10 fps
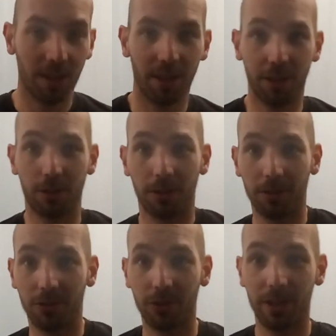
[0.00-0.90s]
install
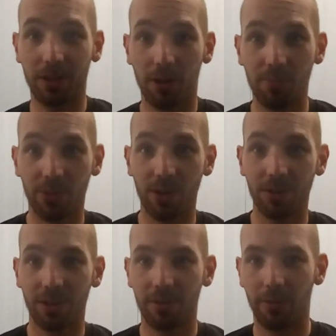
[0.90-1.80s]
the three
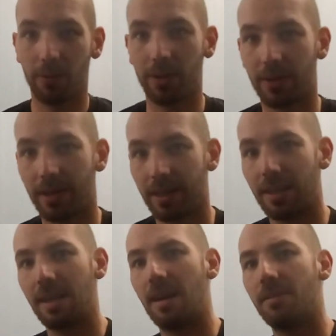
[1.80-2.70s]
GoPros everywhere
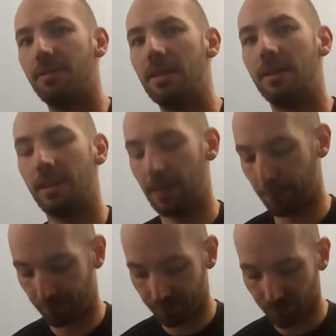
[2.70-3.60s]
I have
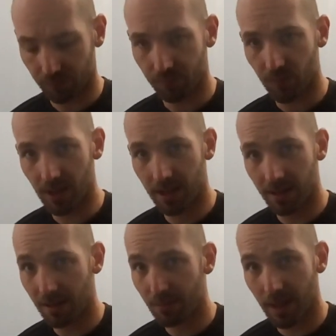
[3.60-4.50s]

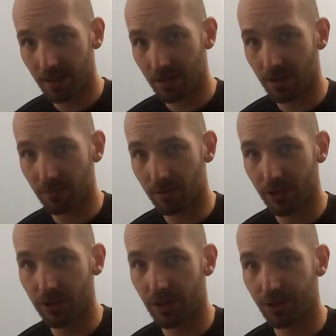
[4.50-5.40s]
and can make several
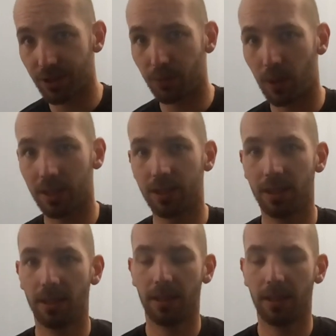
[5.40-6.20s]
shots at once.